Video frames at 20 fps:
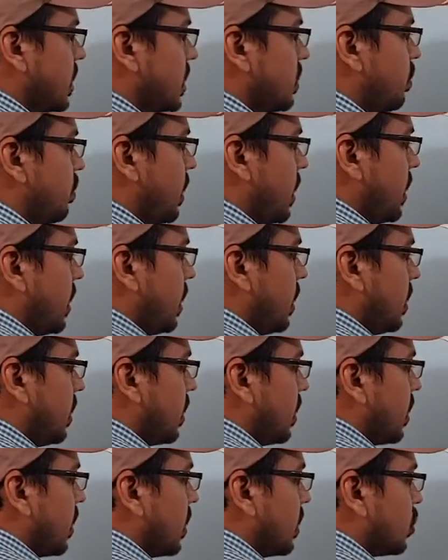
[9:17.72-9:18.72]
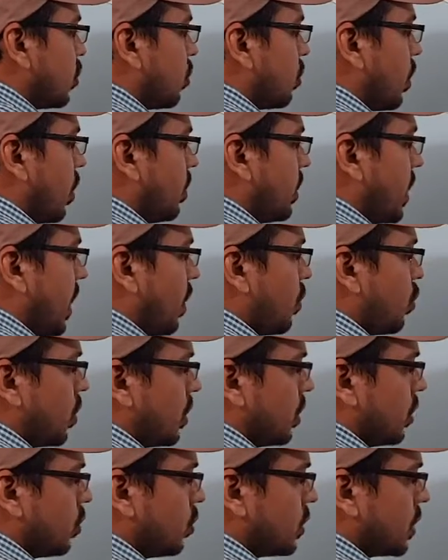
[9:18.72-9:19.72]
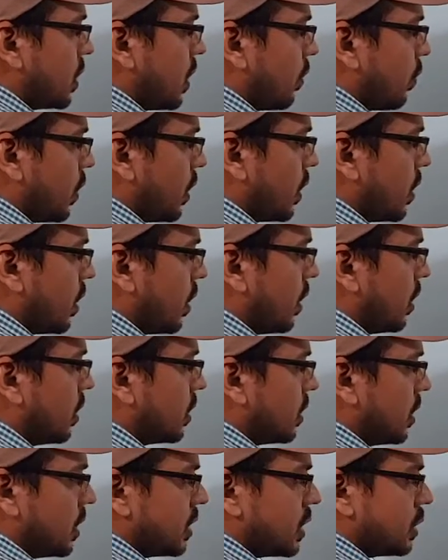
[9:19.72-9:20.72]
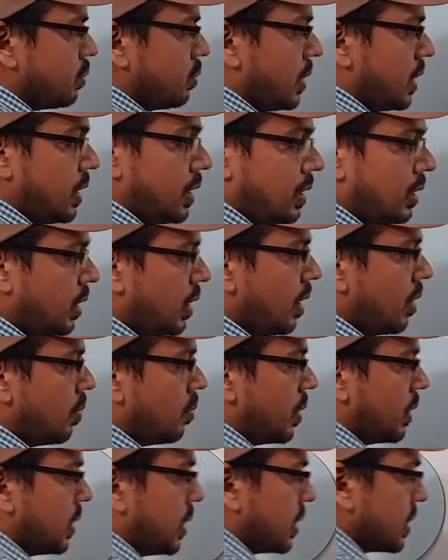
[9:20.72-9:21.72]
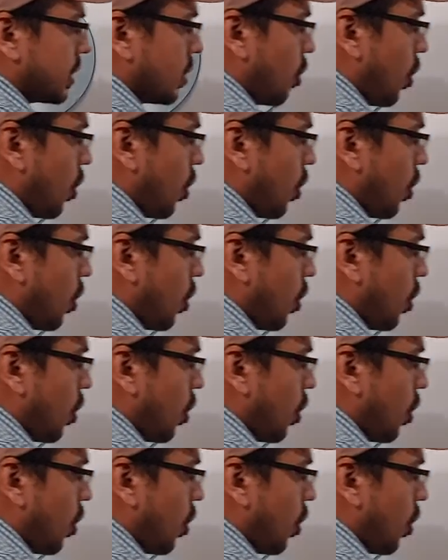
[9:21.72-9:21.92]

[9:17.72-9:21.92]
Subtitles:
is B. So probably I want to use a different color. This is B, but this